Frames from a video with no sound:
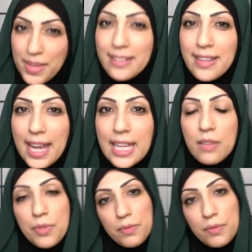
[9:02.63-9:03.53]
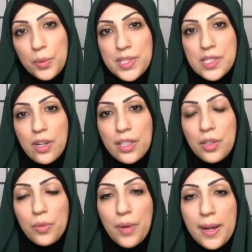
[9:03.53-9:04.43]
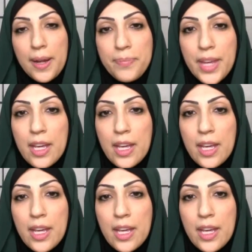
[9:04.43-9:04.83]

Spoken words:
that negative influence you, right?